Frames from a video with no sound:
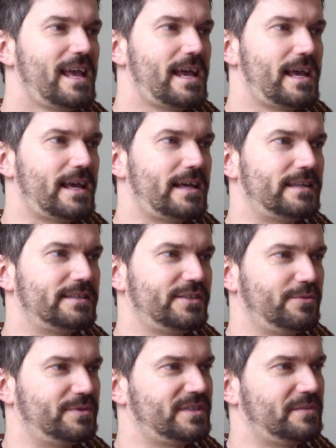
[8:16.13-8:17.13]
And
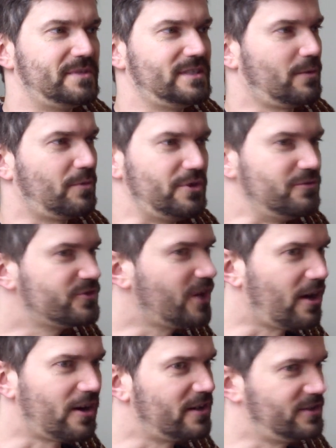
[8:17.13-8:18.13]
so when somebody's like, what do you
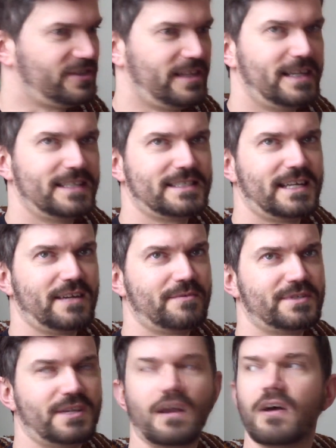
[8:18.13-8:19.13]
charge? Then it's
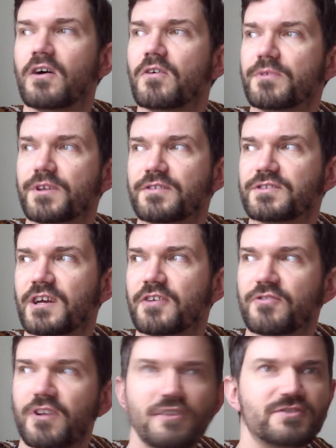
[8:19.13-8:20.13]
like, we say, oh, it's
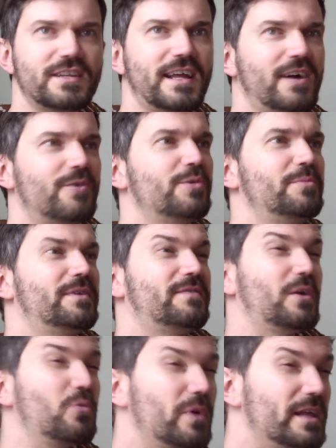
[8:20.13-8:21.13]
$100 an hour. But
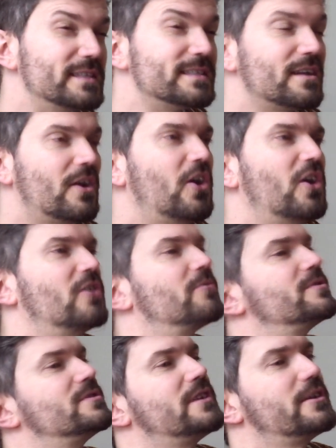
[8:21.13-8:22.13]
if they wince at
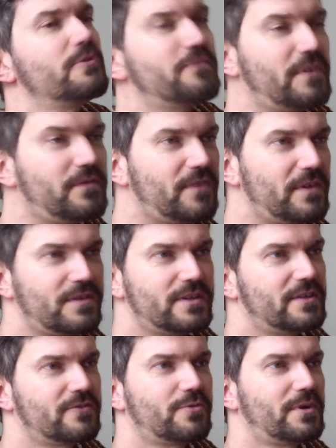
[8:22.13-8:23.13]
all, we're just like, we're
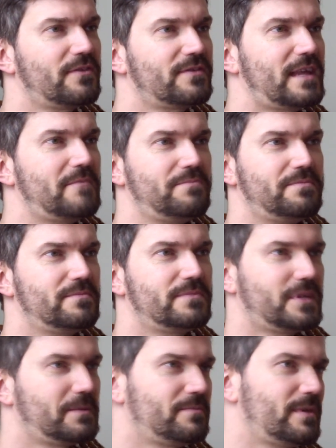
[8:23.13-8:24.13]
50 to 20, 10,
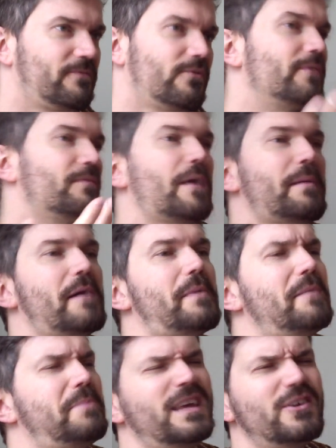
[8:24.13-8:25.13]
free.
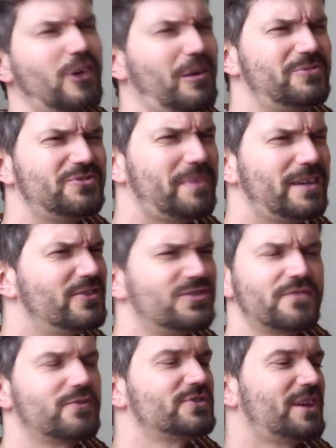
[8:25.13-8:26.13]
I pay you. I'll just pay you.
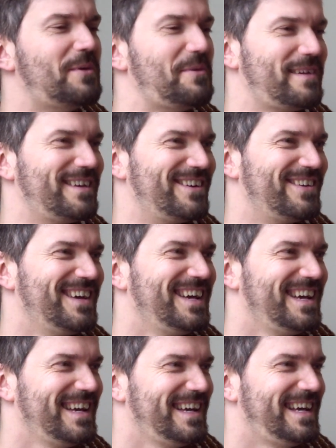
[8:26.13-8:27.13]
It's the first time I'll pay you.
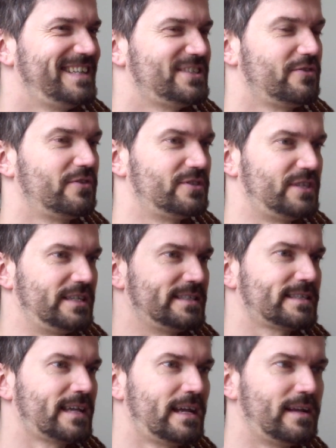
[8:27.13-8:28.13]
And so there's
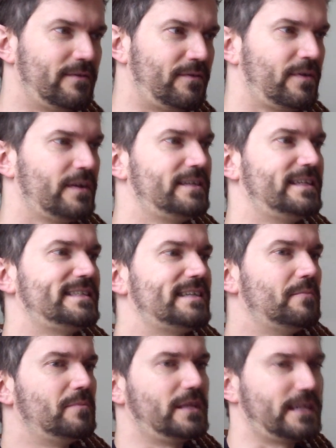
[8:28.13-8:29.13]
this kind of
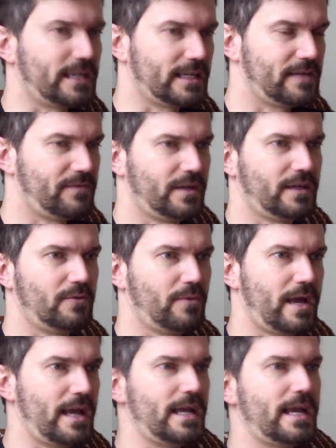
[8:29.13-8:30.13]
dissembling and giving it
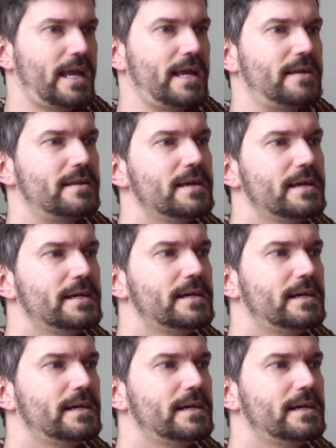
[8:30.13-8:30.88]
away. And